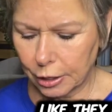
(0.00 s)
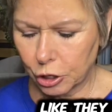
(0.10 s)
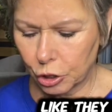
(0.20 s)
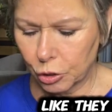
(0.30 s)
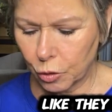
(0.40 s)
they
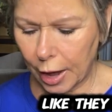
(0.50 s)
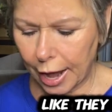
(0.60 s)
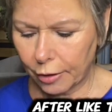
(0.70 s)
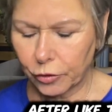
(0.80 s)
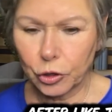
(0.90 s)
do
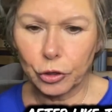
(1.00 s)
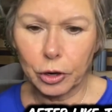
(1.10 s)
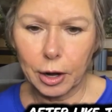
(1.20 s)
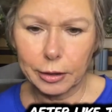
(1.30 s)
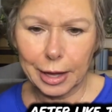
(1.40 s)

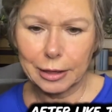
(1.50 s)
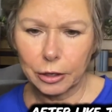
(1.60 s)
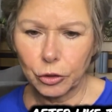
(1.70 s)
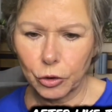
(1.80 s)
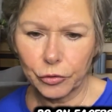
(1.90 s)
after, like
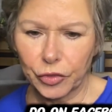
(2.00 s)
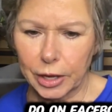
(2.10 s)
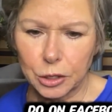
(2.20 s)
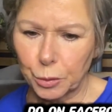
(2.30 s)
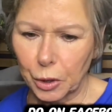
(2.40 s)
they do on
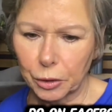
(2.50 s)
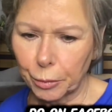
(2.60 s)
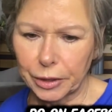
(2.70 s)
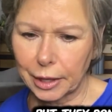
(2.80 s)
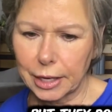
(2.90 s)
Facebook,
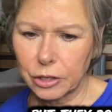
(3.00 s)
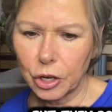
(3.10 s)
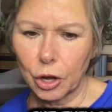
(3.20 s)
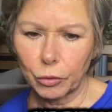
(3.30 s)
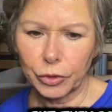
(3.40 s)
but they
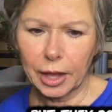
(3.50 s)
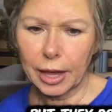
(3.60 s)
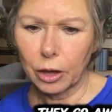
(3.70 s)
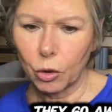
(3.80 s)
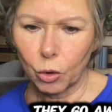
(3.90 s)
don't.
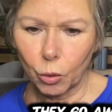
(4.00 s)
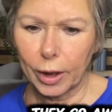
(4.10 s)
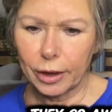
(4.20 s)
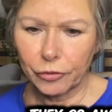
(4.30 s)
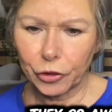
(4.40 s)
They go
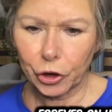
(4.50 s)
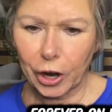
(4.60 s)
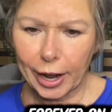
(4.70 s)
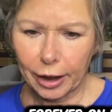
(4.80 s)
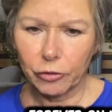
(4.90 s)
away
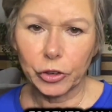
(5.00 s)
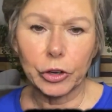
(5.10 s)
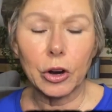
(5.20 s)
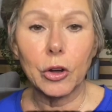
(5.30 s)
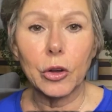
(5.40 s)

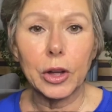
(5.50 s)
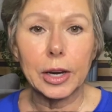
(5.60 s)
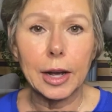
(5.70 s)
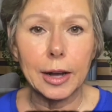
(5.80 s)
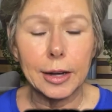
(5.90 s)
forever
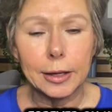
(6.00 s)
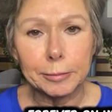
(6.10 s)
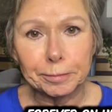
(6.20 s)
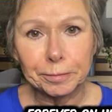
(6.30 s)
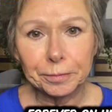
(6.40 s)

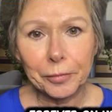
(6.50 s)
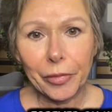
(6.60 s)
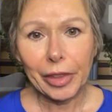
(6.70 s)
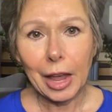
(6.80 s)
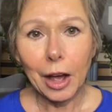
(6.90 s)
on
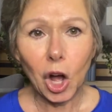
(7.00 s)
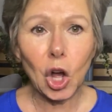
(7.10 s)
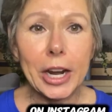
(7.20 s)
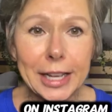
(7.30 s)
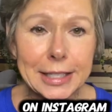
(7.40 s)

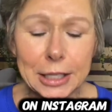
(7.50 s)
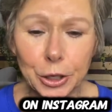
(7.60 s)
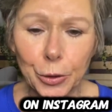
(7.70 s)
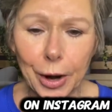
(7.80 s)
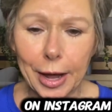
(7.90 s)

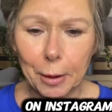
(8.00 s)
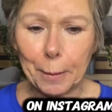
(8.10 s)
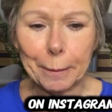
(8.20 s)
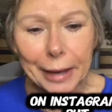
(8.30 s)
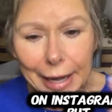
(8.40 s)

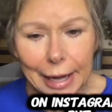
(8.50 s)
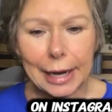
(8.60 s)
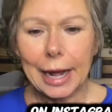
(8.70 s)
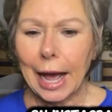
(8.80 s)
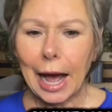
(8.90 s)
Instagram.
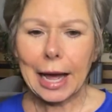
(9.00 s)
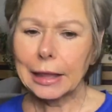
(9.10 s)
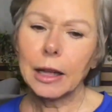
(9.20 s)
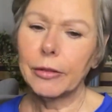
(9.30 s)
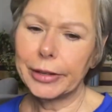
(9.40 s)
But
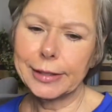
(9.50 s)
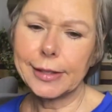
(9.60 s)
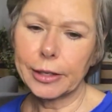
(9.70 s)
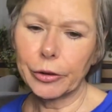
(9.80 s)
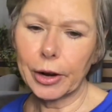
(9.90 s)
I love
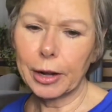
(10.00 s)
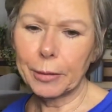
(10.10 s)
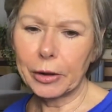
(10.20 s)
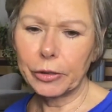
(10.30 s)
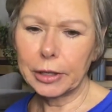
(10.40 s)

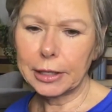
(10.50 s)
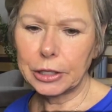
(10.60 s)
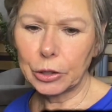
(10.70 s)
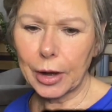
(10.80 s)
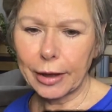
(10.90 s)
Instagram. I really
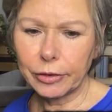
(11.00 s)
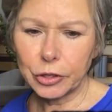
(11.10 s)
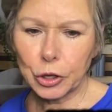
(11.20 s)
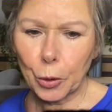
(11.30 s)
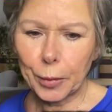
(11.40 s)
do. I have
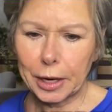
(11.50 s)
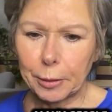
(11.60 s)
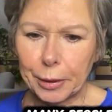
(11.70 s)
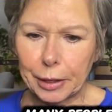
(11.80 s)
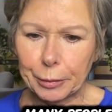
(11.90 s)
so
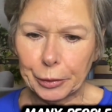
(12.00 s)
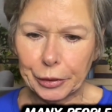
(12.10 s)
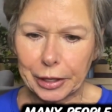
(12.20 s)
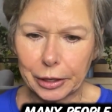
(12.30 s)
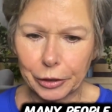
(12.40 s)
many
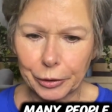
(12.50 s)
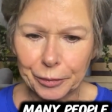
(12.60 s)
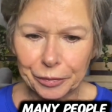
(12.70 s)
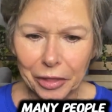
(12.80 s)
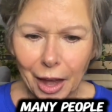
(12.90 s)
people here.